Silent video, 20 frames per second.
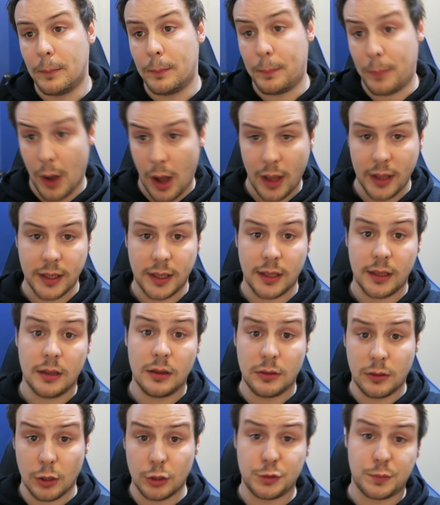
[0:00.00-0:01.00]
buying
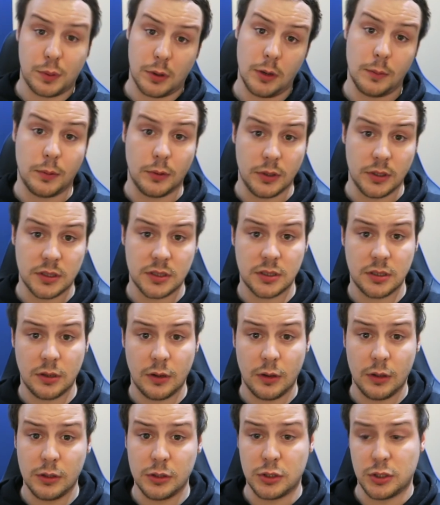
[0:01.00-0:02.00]
those pro points
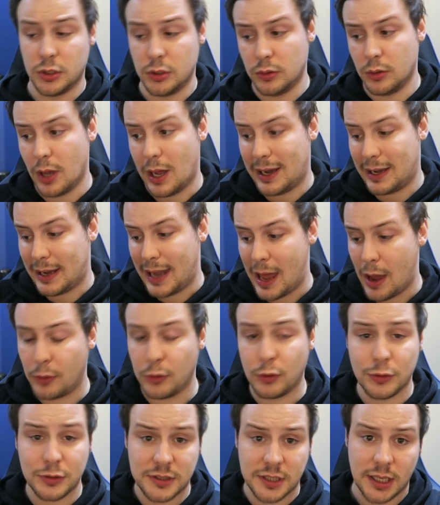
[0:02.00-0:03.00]
to allow
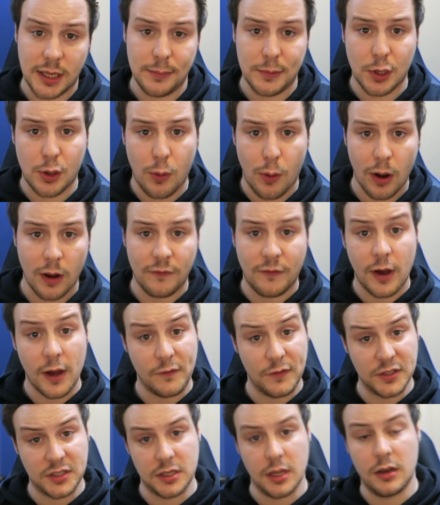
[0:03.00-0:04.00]
your team to qualify
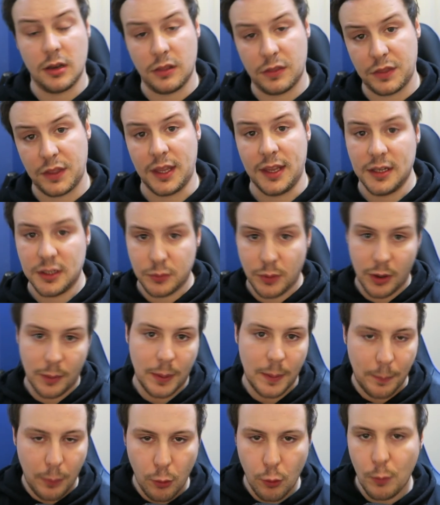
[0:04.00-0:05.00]
for certain things, whether it
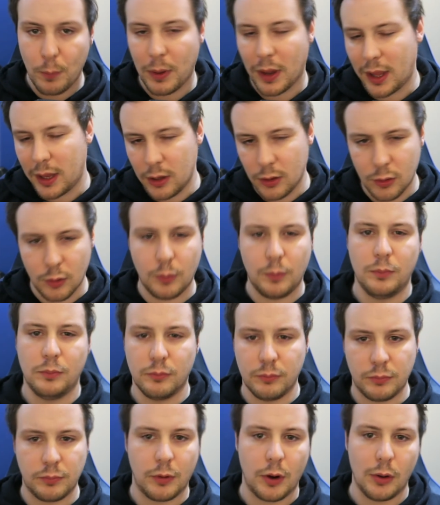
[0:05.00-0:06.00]
be pool play or
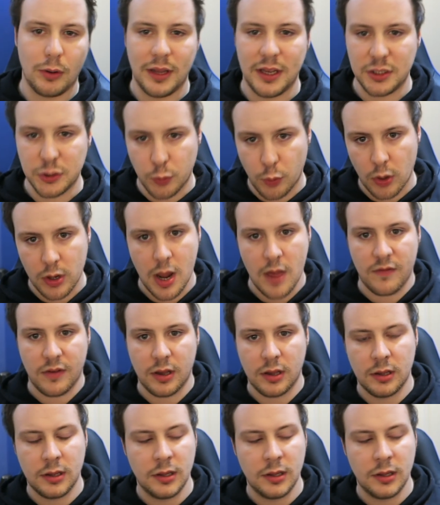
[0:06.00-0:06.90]
pro leagues or whatever.